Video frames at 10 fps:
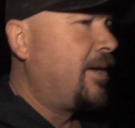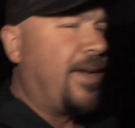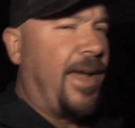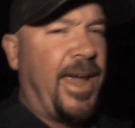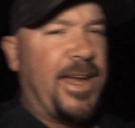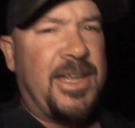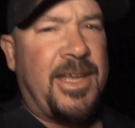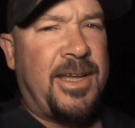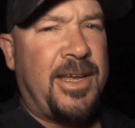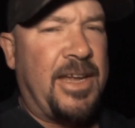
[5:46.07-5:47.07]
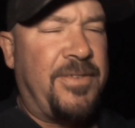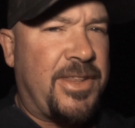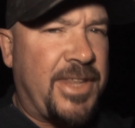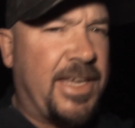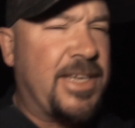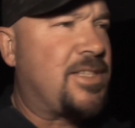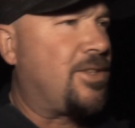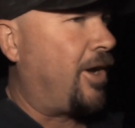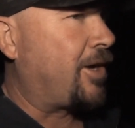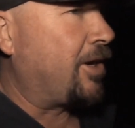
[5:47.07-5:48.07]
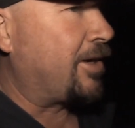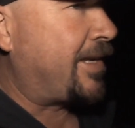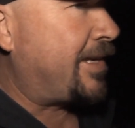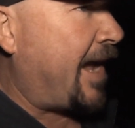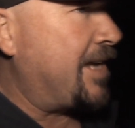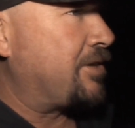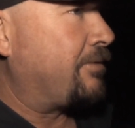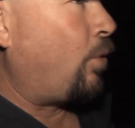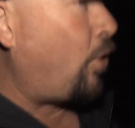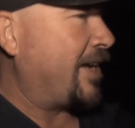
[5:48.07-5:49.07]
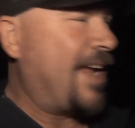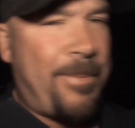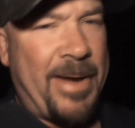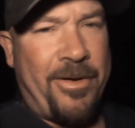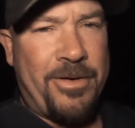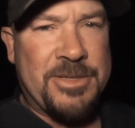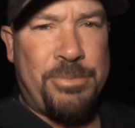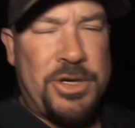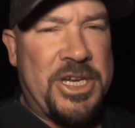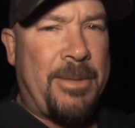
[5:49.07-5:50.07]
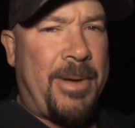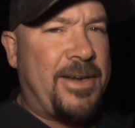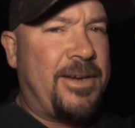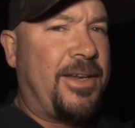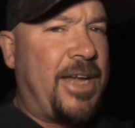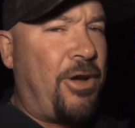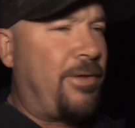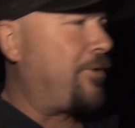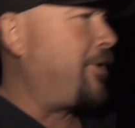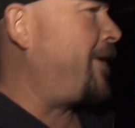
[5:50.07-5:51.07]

And if you think it's like a case of walking up here and just pushing a button and going for